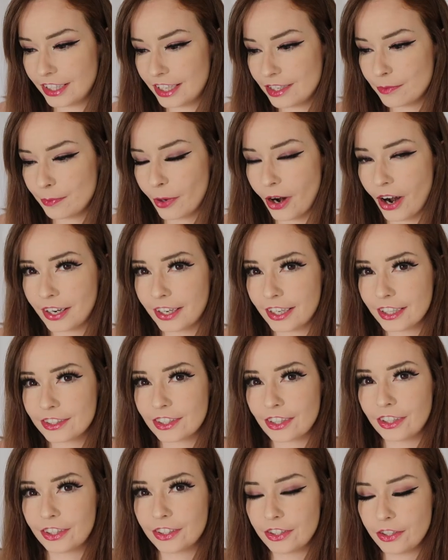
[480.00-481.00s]
These
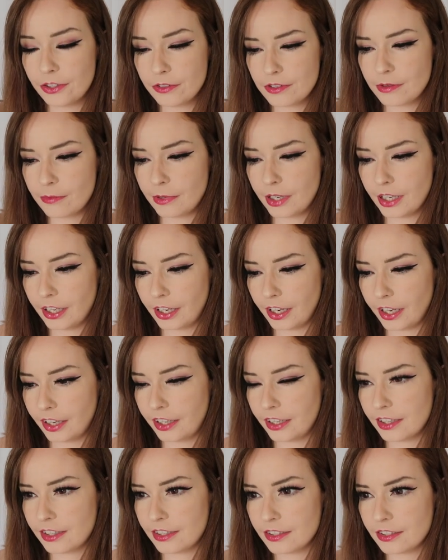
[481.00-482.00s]
products are new to me
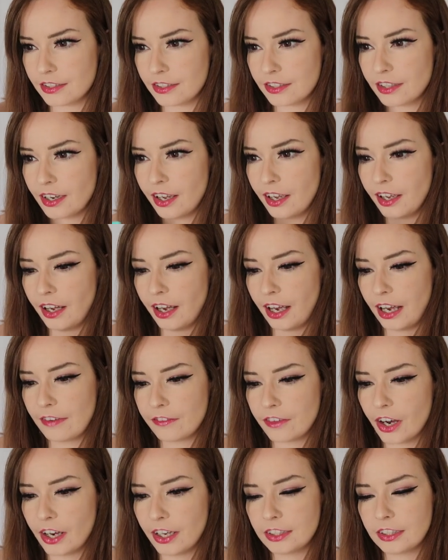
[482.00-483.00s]
and
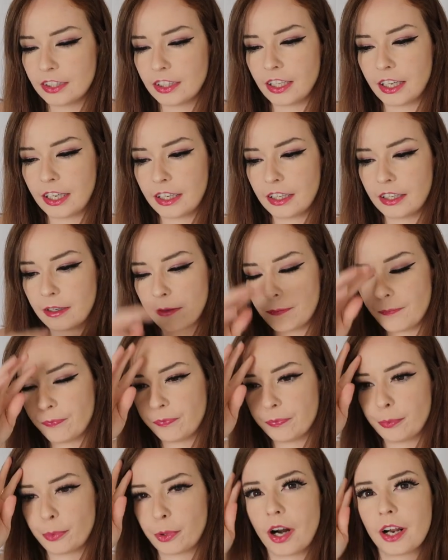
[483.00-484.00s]
I've gotten like
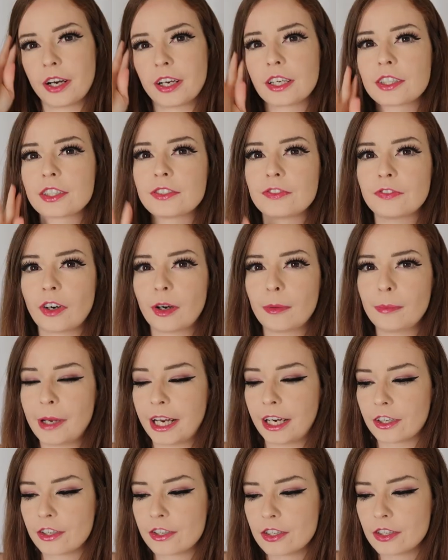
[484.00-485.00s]
products from
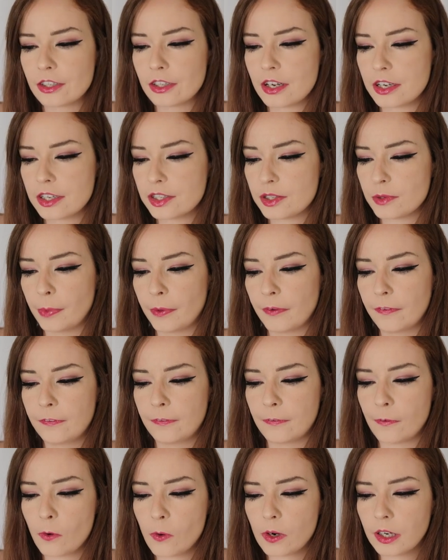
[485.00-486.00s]
hair salons
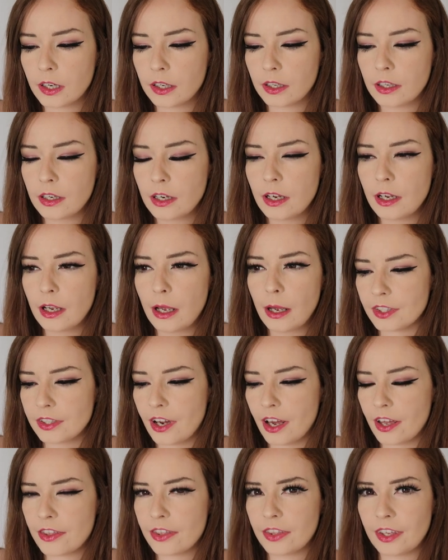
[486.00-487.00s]
before,
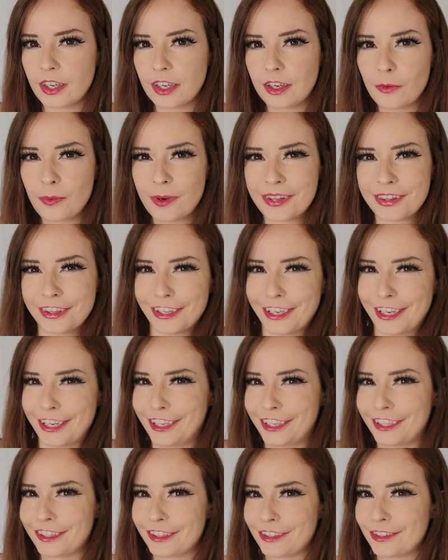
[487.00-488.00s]
nothing with
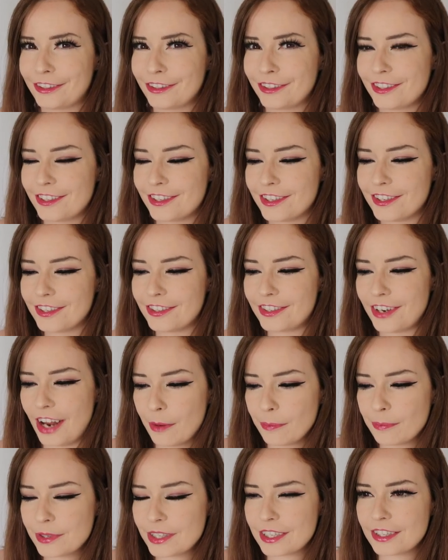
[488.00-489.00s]
like
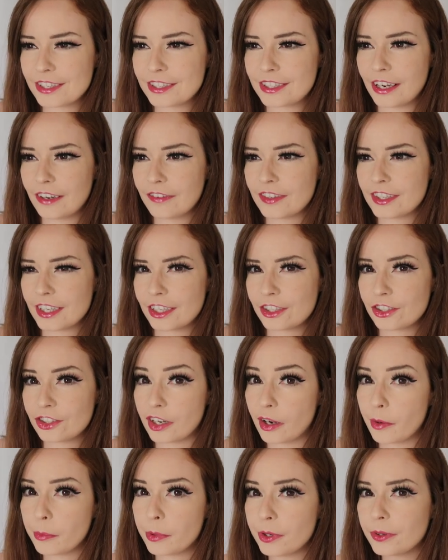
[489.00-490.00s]
steps and stuff. It's like
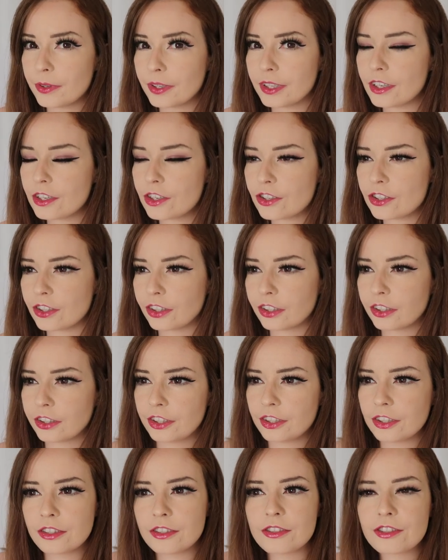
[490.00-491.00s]
shampoo and conditioner.
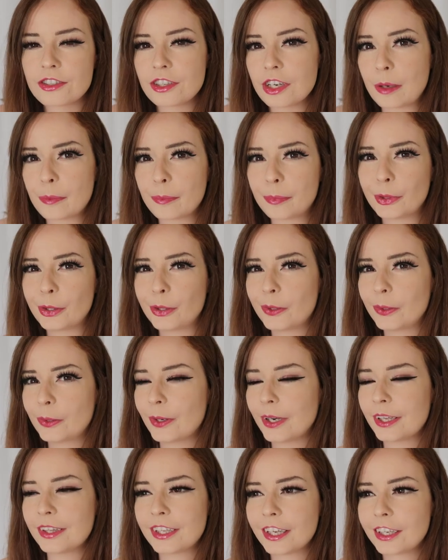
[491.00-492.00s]
You use
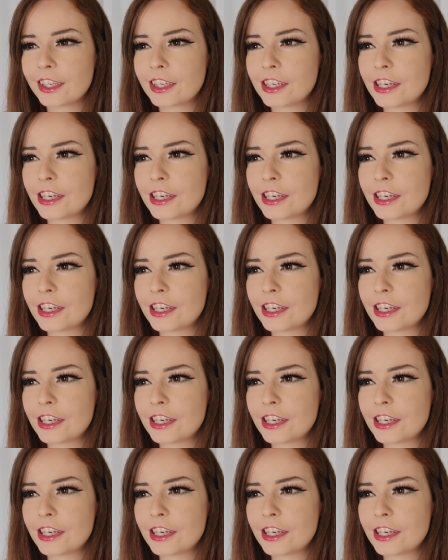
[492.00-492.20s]
shampoo and then